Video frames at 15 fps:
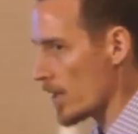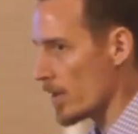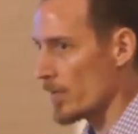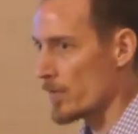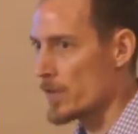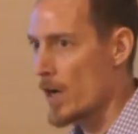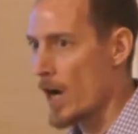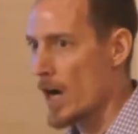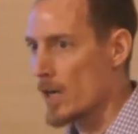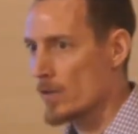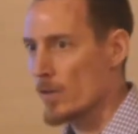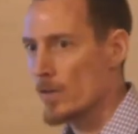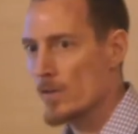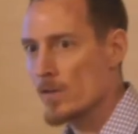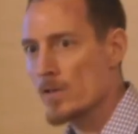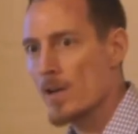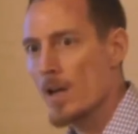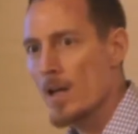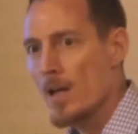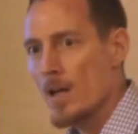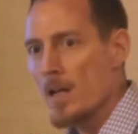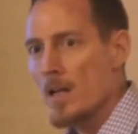of doctors
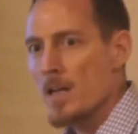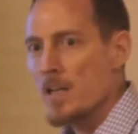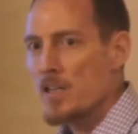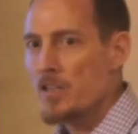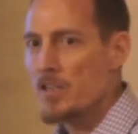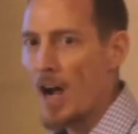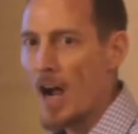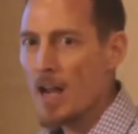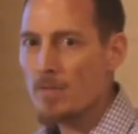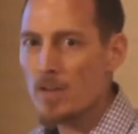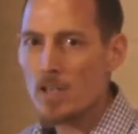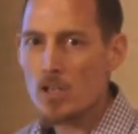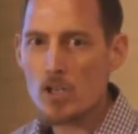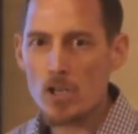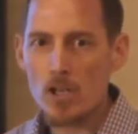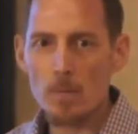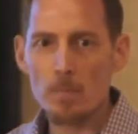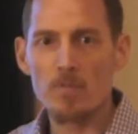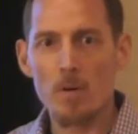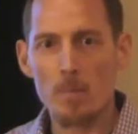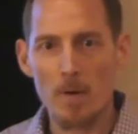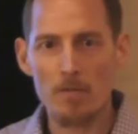diving
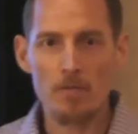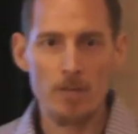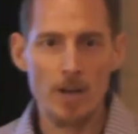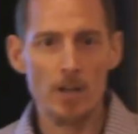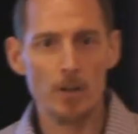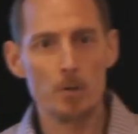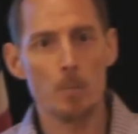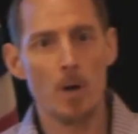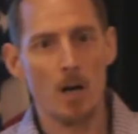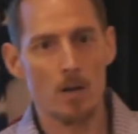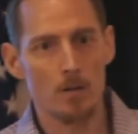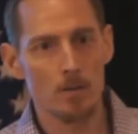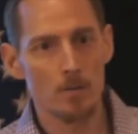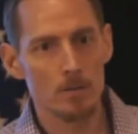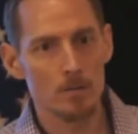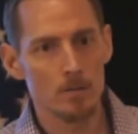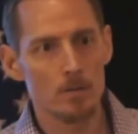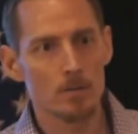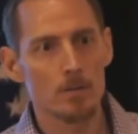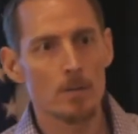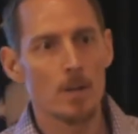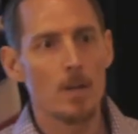ship from a failed model
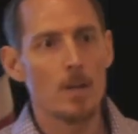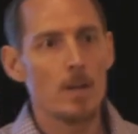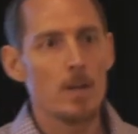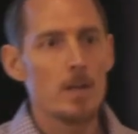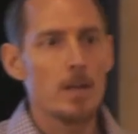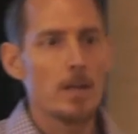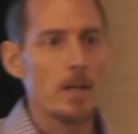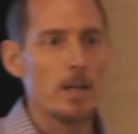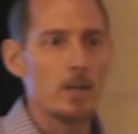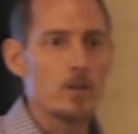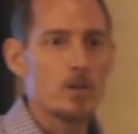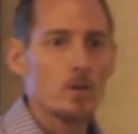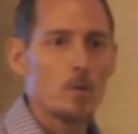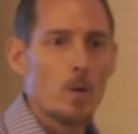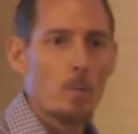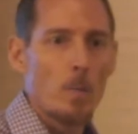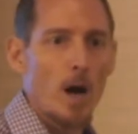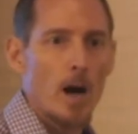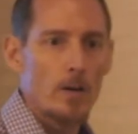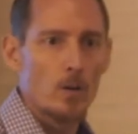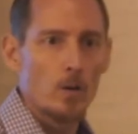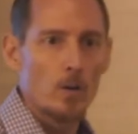into a
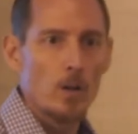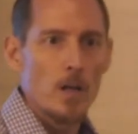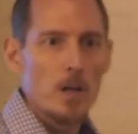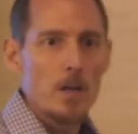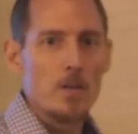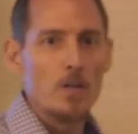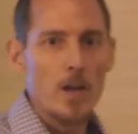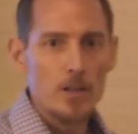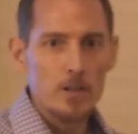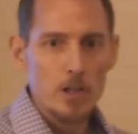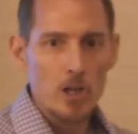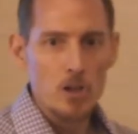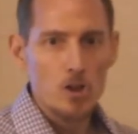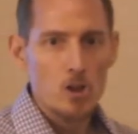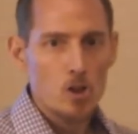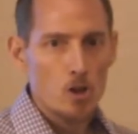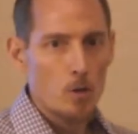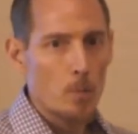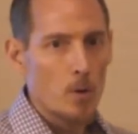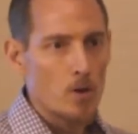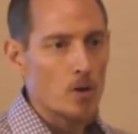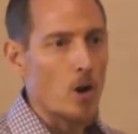model that
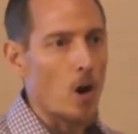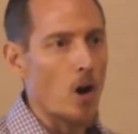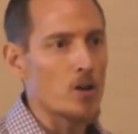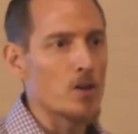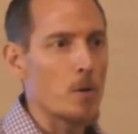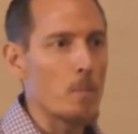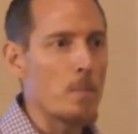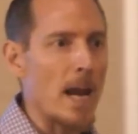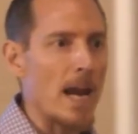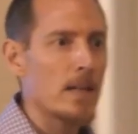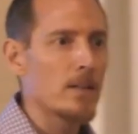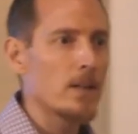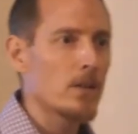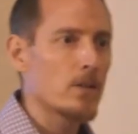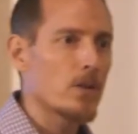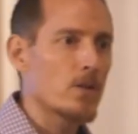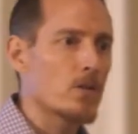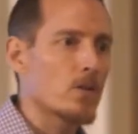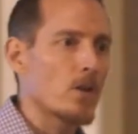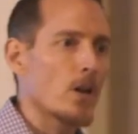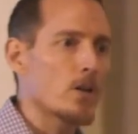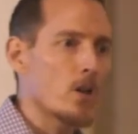consumers are demanding to
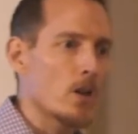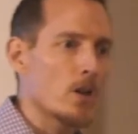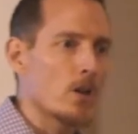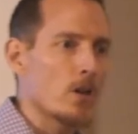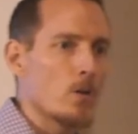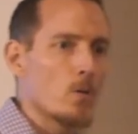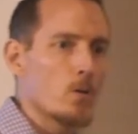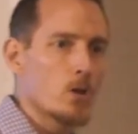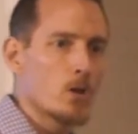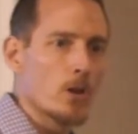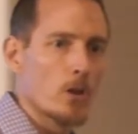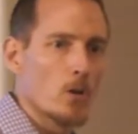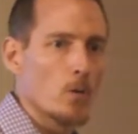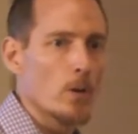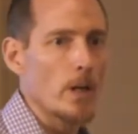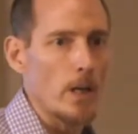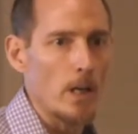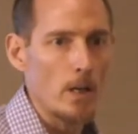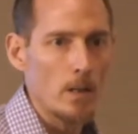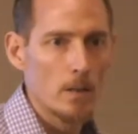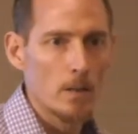such a huge degree